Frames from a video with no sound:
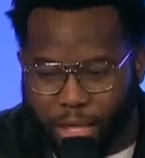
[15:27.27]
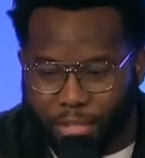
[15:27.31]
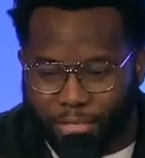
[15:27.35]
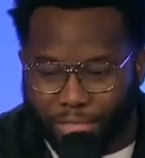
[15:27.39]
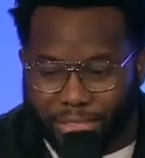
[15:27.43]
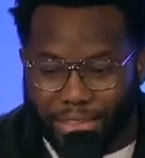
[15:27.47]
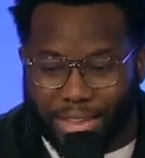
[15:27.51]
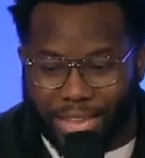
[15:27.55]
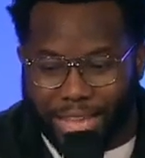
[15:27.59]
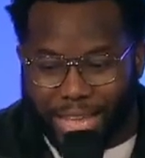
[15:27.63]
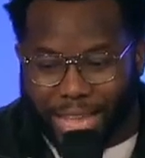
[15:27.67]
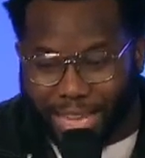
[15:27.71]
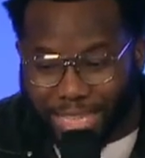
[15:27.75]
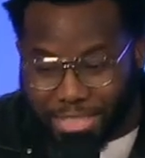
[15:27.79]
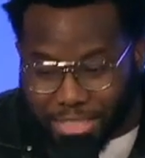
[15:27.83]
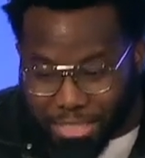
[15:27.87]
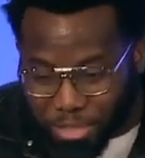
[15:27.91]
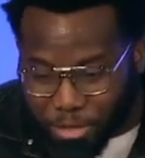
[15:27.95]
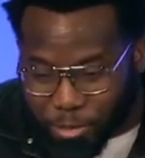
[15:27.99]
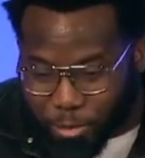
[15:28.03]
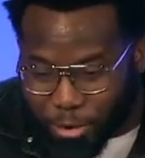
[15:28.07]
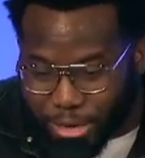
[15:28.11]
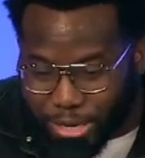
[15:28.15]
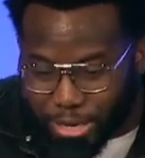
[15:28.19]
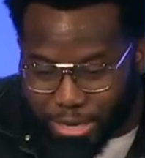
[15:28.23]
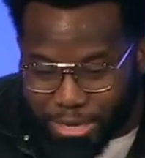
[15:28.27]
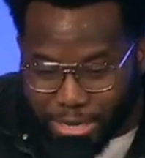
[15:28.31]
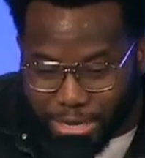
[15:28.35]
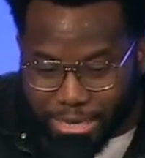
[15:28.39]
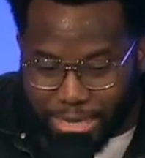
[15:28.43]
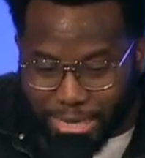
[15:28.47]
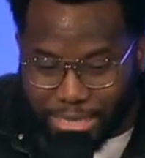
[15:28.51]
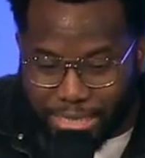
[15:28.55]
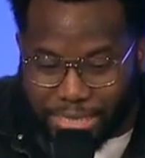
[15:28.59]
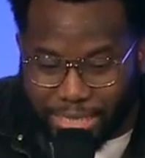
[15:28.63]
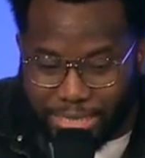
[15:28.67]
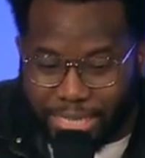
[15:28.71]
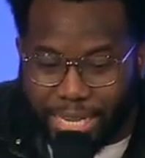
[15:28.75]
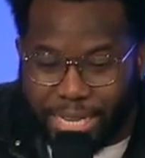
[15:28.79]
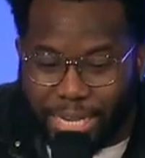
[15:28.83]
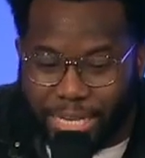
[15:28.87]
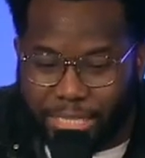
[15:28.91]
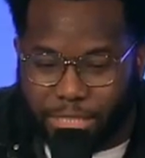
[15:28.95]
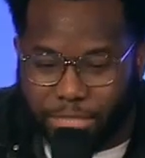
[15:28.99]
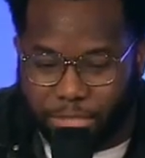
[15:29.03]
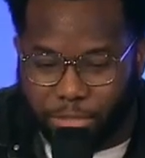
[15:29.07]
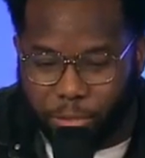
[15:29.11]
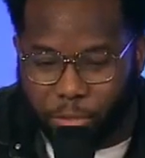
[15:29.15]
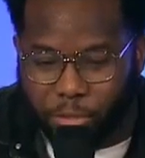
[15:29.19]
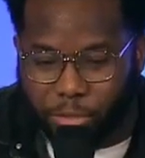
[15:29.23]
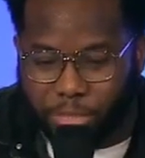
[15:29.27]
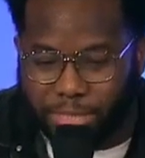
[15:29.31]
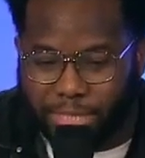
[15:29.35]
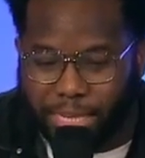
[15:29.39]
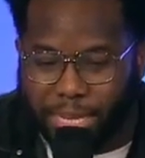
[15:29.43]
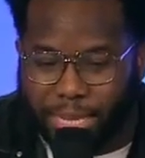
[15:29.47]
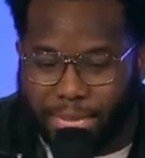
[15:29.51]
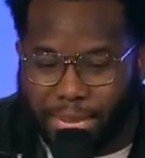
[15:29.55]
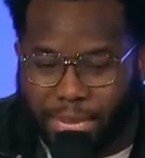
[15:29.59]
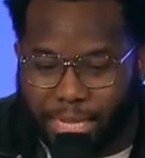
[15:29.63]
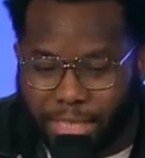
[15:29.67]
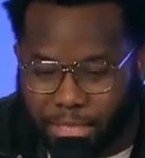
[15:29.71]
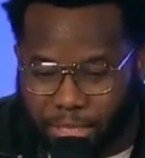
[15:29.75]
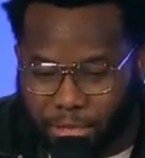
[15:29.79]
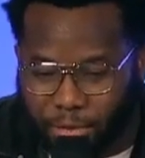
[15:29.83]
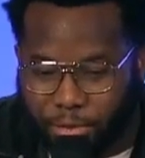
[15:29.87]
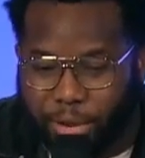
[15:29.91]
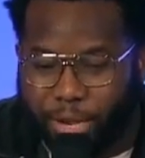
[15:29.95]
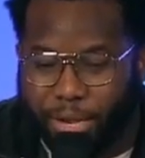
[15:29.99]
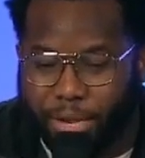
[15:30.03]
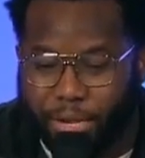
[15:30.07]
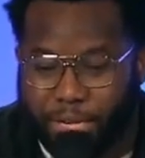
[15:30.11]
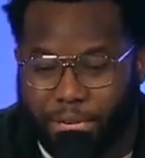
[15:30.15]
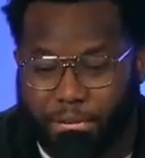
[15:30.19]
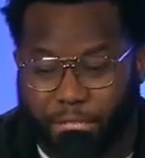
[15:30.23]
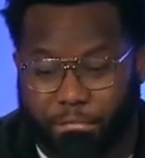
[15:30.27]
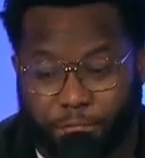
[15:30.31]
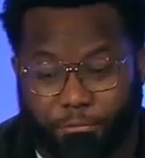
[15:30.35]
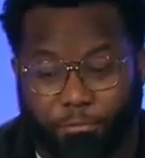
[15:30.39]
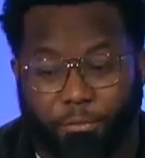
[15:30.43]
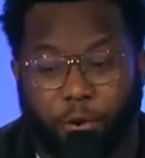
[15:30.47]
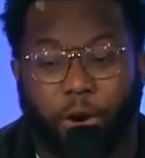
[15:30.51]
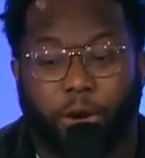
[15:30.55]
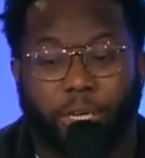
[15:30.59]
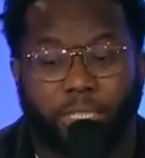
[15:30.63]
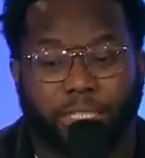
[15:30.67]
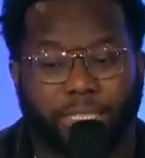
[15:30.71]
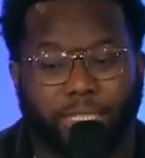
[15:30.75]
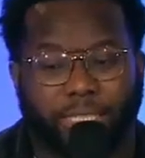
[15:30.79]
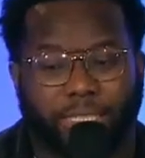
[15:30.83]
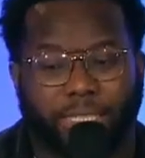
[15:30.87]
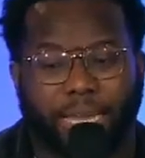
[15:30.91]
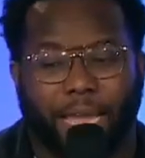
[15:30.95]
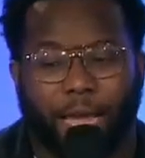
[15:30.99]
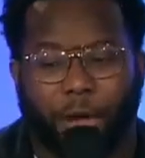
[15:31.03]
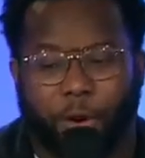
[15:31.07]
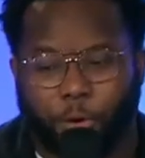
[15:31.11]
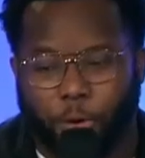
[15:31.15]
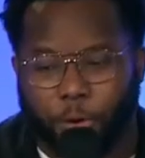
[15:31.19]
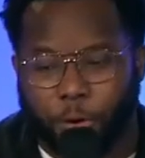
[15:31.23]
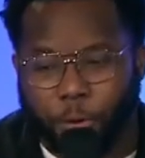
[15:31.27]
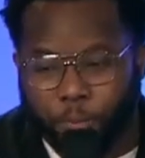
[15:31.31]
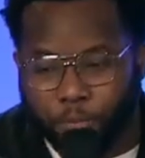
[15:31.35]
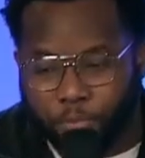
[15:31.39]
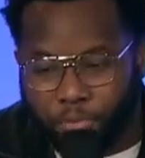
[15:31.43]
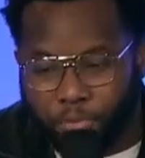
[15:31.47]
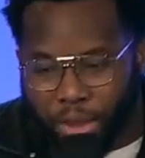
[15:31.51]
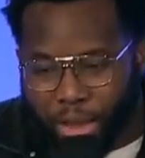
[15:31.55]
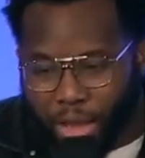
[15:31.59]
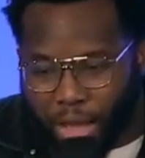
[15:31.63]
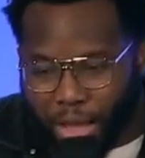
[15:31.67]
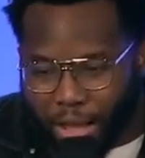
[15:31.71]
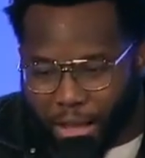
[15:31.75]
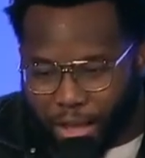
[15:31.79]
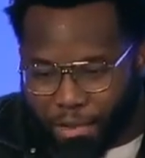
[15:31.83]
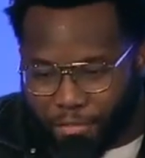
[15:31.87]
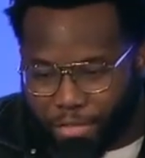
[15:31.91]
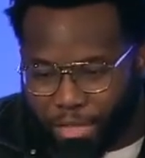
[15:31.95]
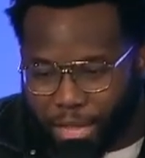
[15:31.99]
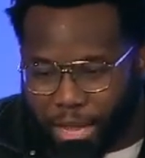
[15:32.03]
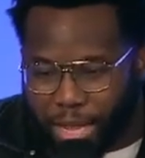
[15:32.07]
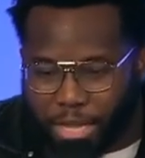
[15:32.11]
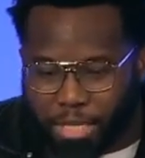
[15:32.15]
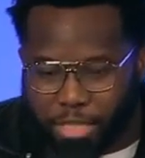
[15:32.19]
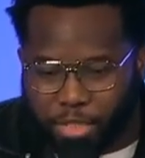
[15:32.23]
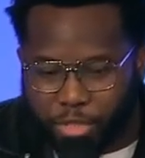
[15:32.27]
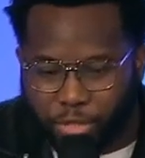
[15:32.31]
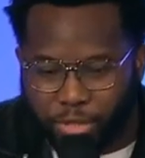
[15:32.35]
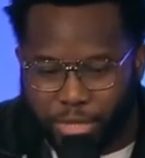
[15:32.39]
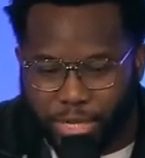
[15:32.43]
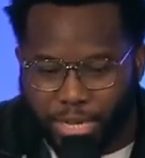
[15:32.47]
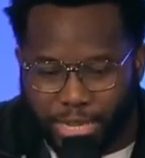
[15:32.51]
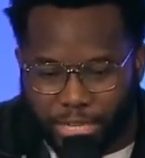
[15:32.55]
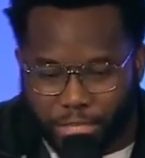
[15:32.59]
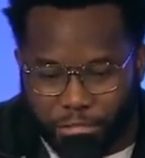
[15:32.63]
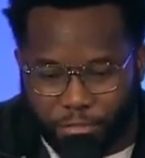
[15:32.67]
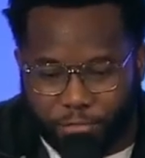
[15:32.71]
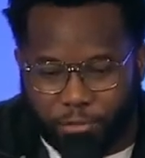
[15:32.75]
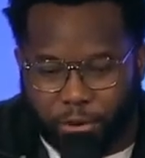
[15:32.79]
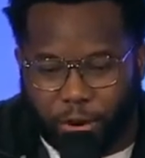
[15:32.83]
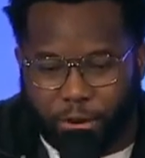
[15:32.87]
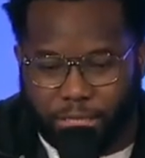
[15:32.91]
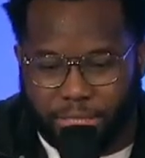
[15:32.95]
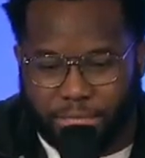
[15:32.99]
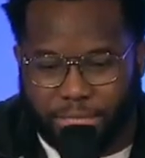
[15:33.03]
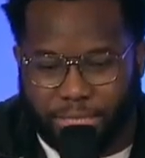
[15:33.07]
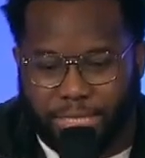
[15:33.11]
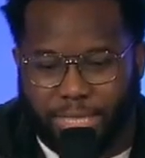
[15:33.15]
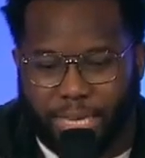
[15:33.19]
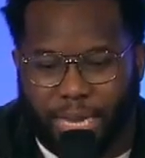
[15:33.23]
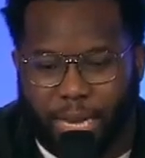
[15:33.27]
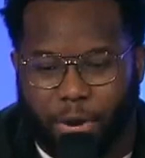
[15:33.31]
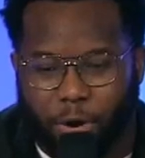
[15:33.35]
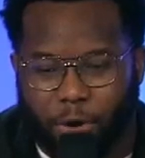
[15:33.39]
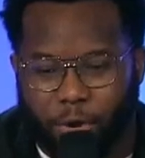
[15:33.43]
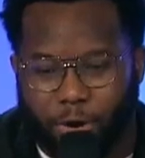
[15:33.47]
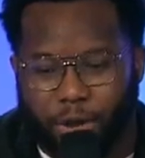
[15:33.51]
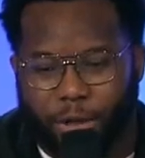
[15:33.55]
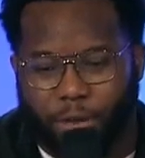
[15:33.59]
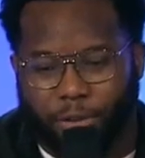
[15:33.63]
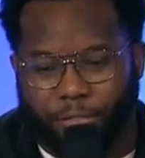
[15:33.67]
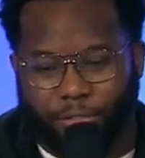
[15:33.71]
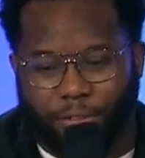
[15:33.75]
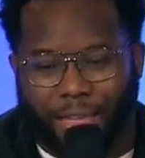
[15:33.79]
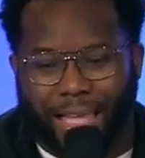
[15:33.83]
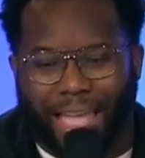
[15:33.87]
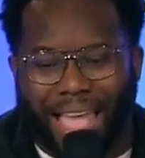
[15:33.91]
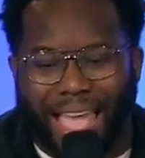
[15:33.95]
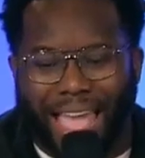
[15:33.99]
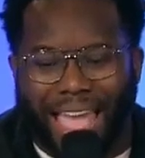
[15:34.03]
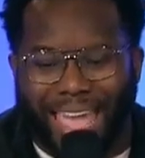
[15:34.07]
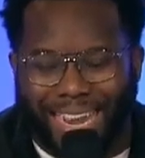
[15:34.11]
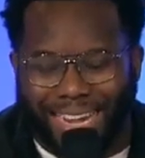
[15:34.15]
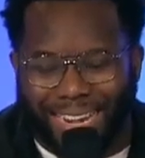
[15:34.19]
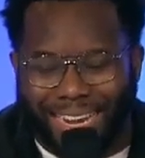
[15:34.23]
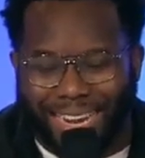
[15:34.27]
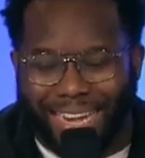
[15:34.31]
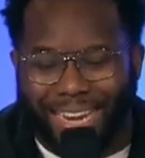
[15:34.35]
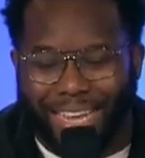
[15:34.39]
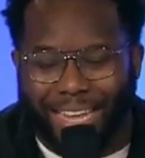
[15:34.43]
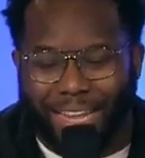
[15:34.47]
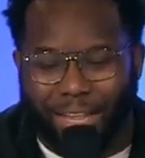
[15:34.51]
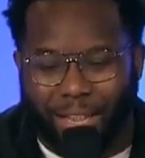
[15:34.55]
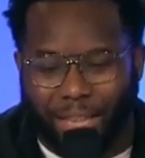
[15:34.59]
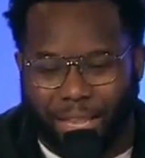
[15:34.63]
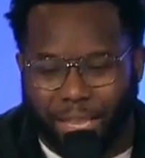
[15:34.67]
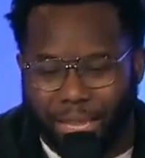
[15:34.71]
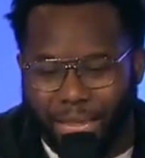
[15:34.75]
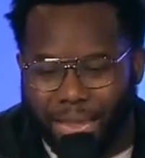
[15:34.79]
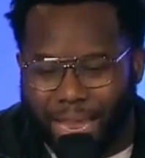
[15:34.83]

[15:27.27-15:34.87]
They consecrated it and set its doors. They consecrated it as far as the tower of the hundred, as far as the tower of Hananel.